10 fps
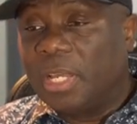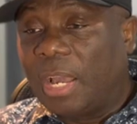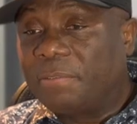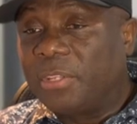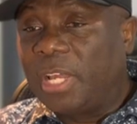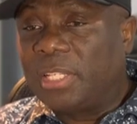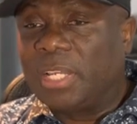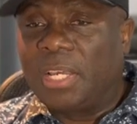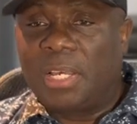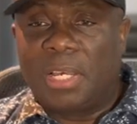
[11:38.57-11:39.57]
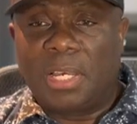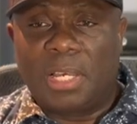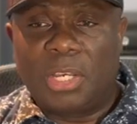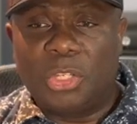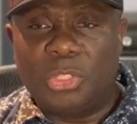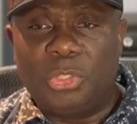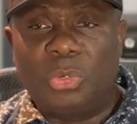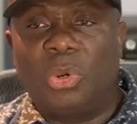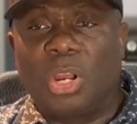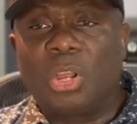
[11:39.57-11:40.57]
after that, uh,
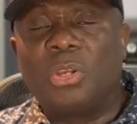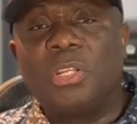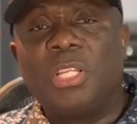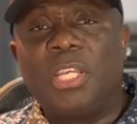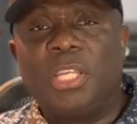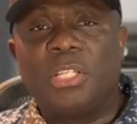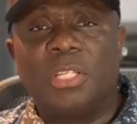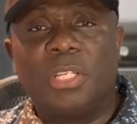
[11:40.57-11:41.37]
you are gonna need